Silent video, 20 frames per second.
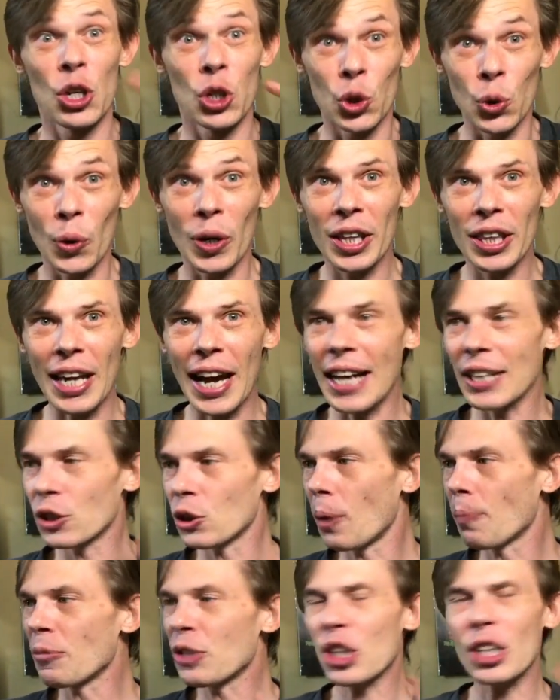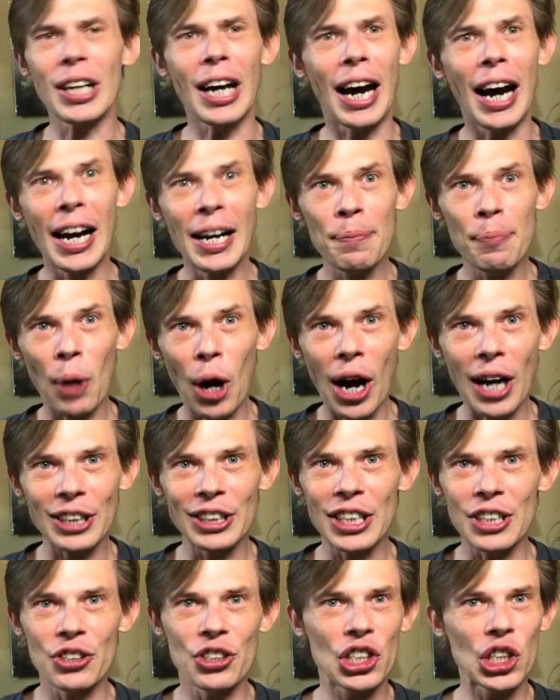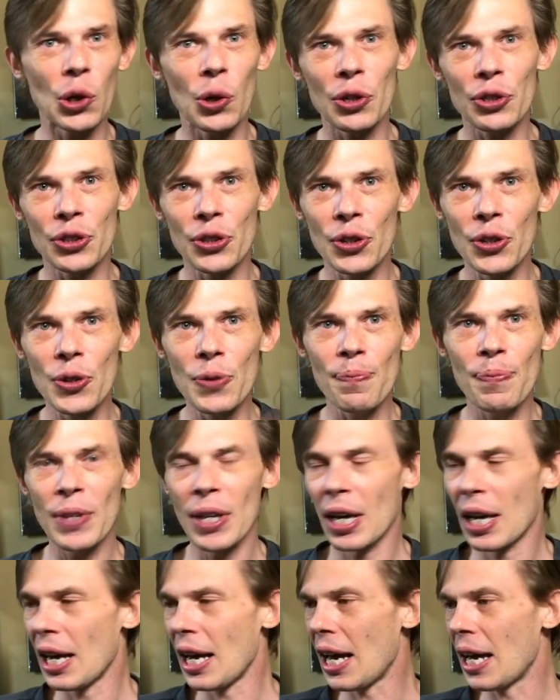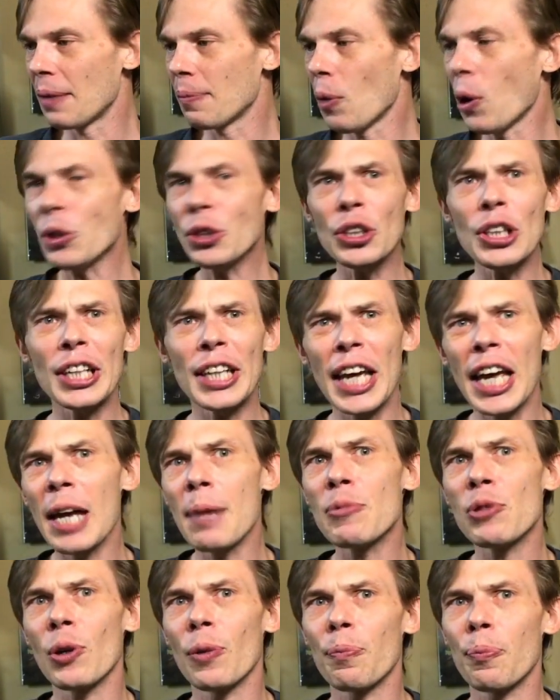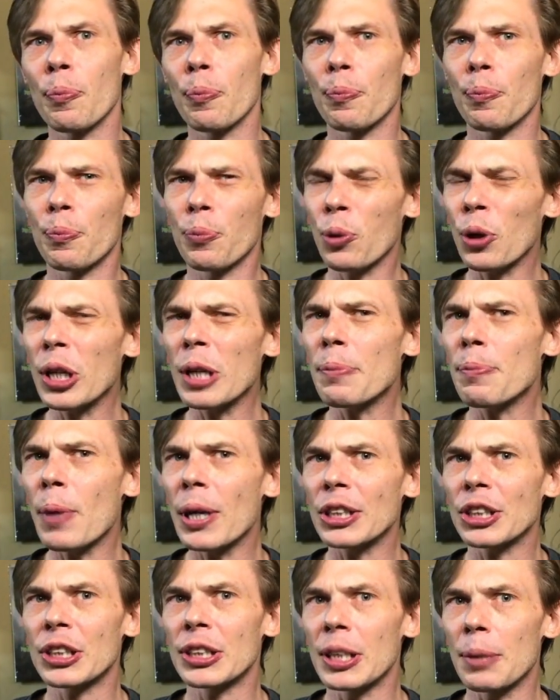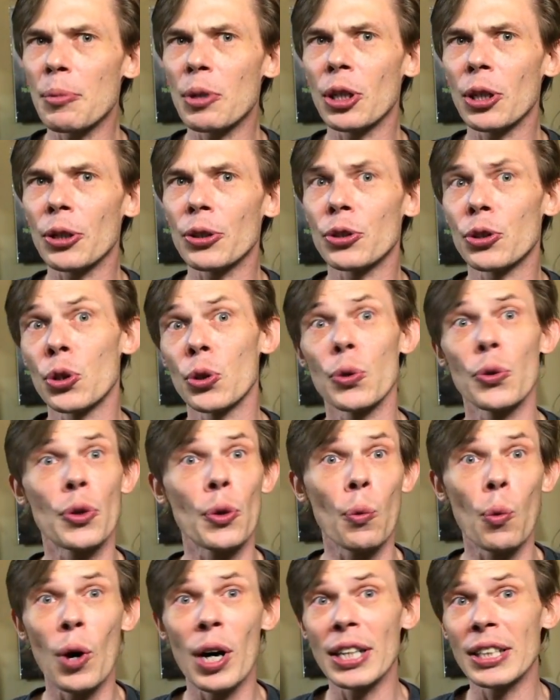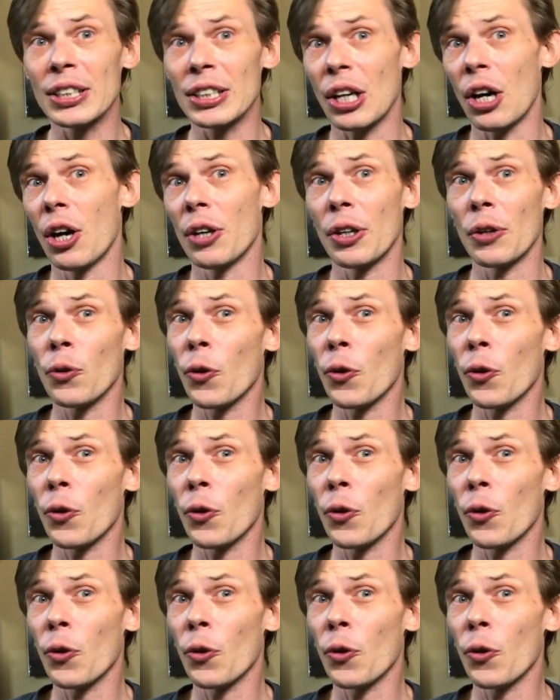doing that. So I'm just going to unbox it, show it to you. And most of the games are pretty much similar to the ones on the